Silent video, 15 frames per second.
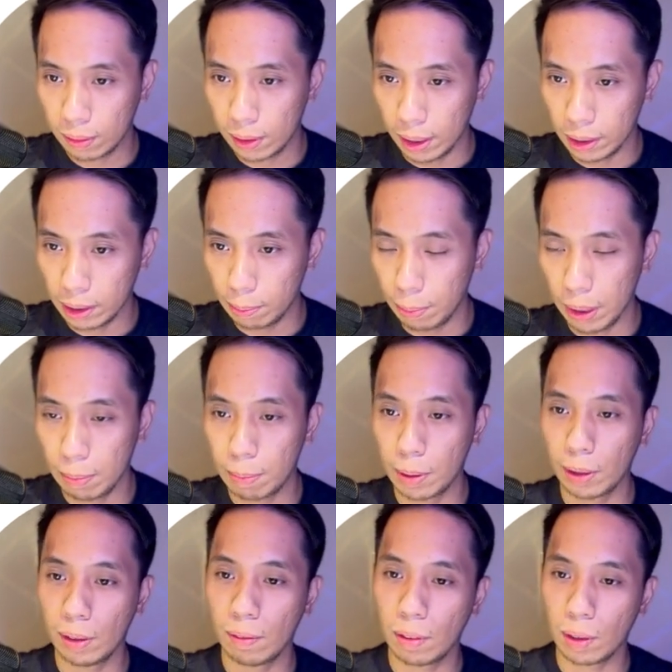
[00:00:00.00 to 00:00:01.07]
these
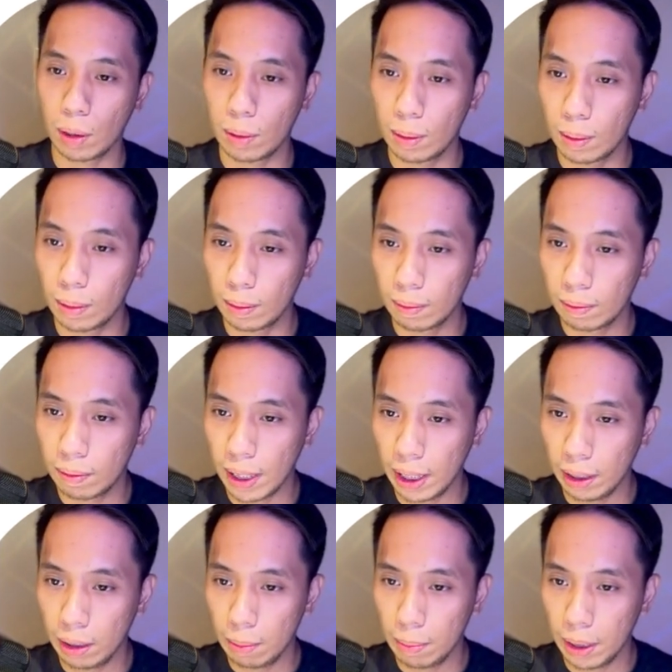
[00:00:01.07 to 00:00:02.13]
people from
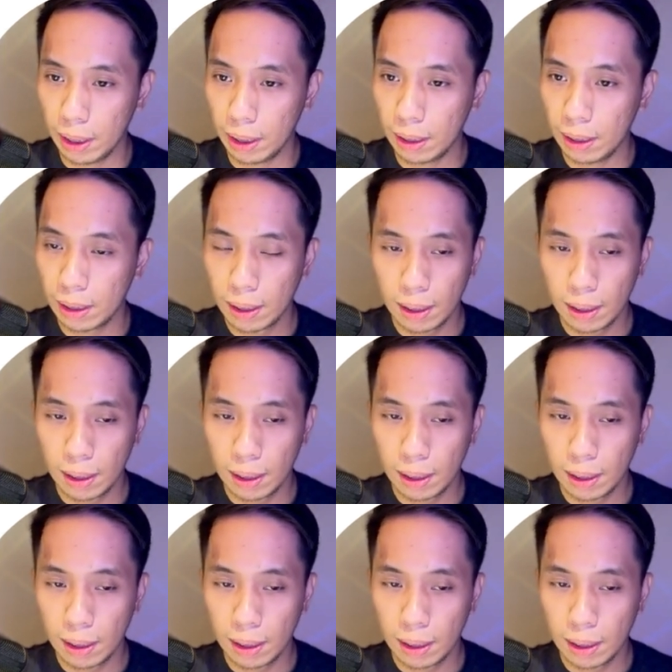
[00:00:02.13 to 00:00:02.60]
Find Email.